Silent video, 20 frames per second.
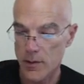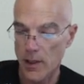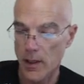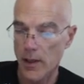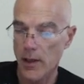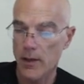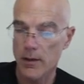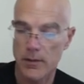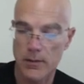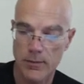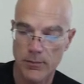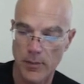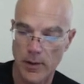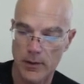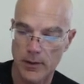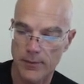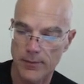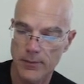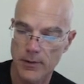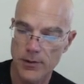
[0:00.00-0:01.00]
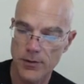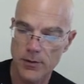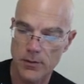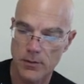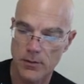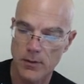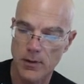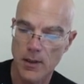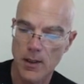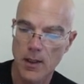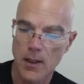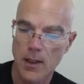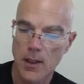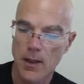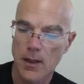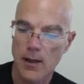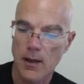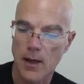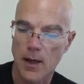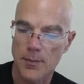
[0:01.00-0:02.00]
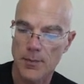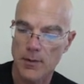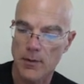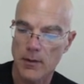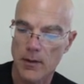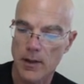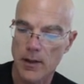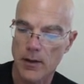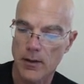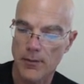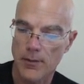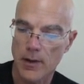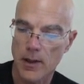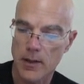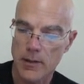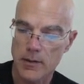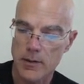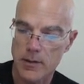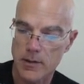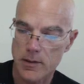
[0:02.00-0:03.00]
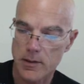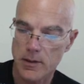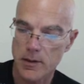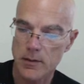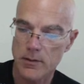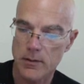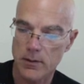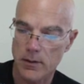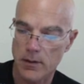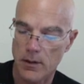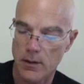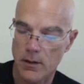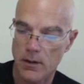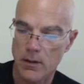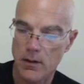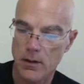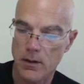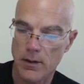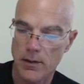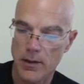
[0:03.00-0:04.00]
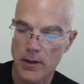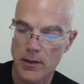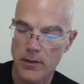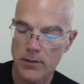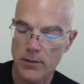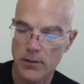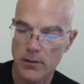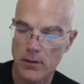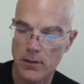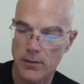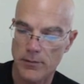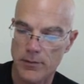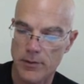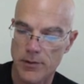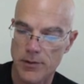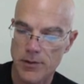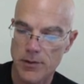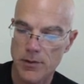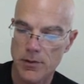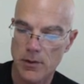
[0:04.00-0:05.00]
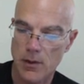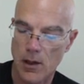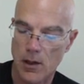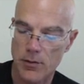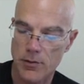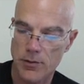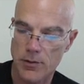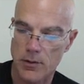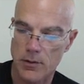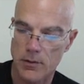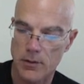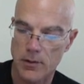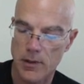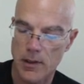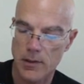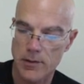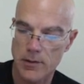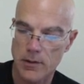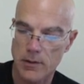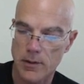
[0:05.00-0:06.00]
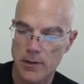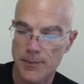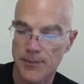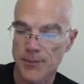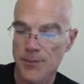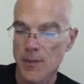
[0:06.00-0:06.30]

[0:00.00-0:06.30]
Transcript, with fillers: n, by definition, capital N of x is integral, the integral of this Gaussian density.